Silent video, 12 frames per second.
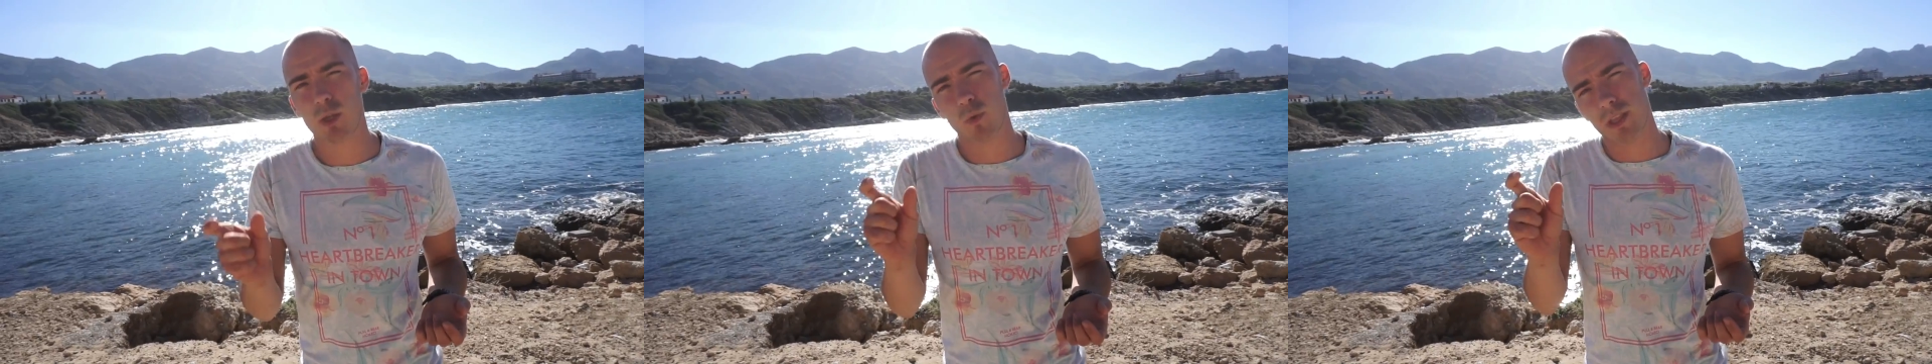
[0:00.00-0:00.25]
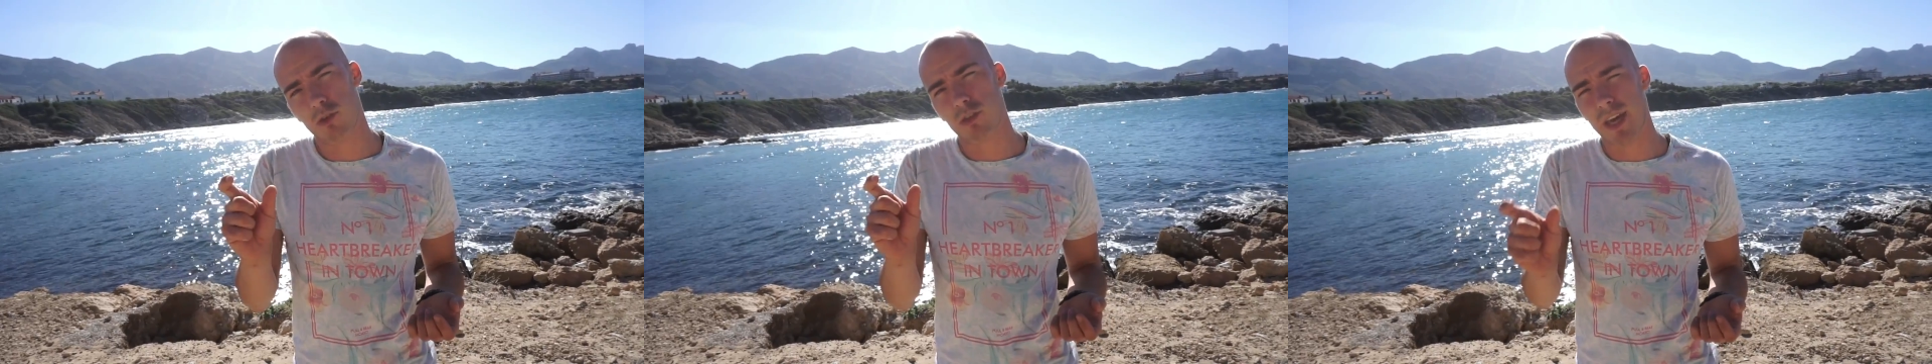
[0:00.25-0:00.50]

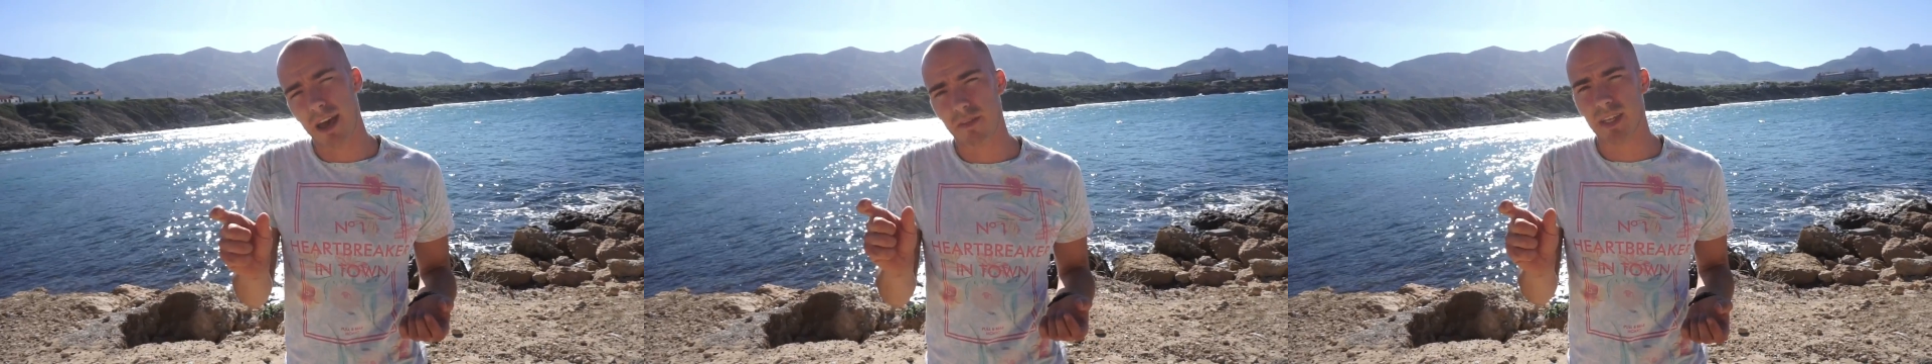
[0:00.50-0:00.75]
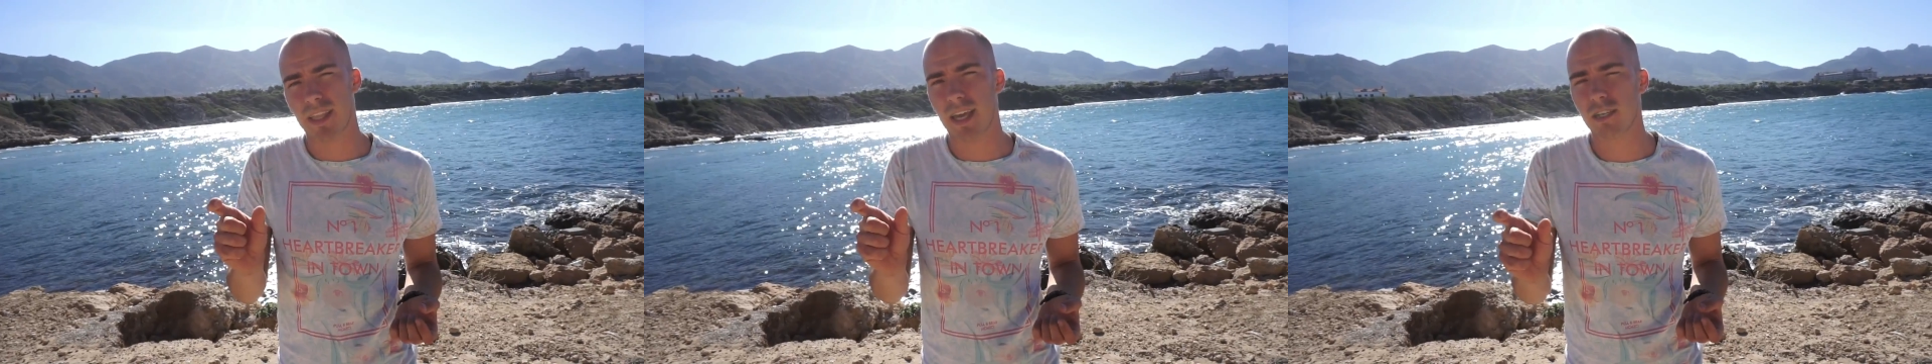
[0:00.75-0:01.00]
between your
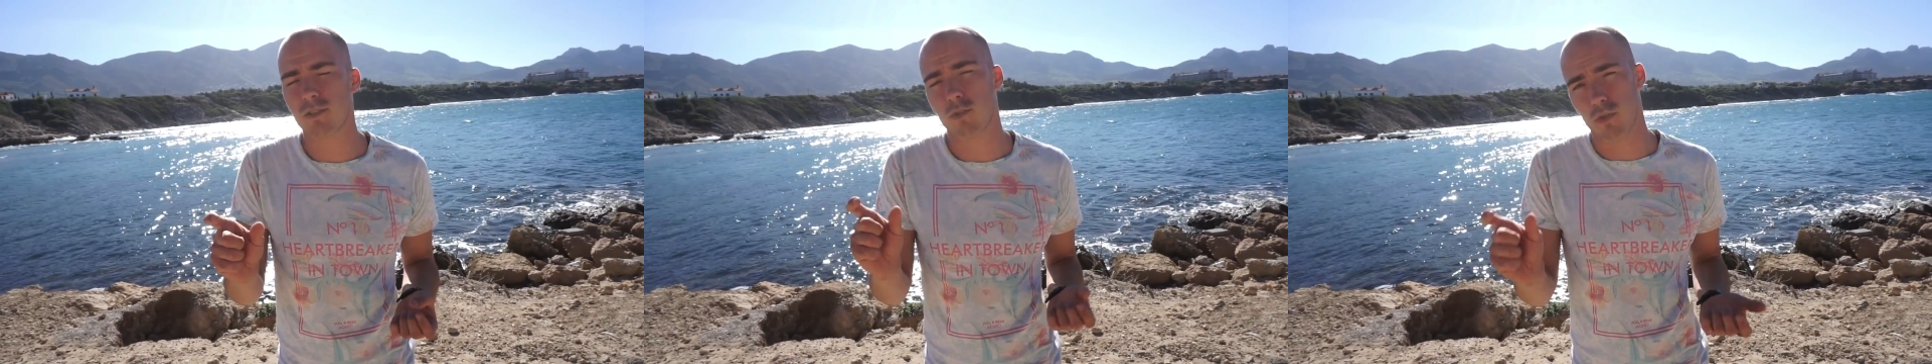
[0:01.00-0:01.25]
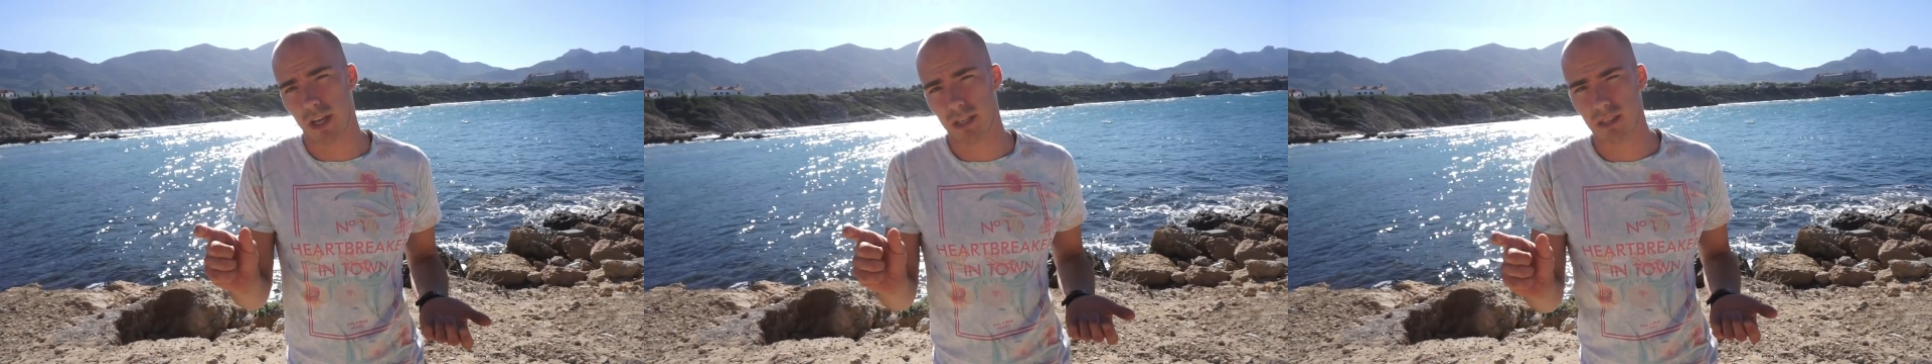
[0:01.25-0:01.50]
diving days
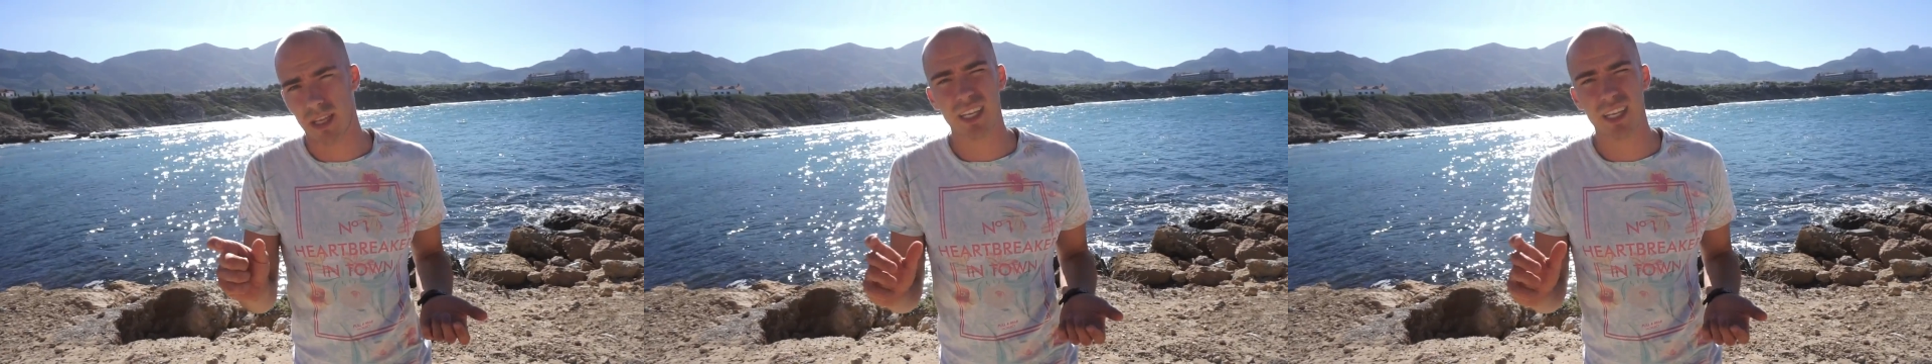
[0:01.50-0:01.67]
to rest.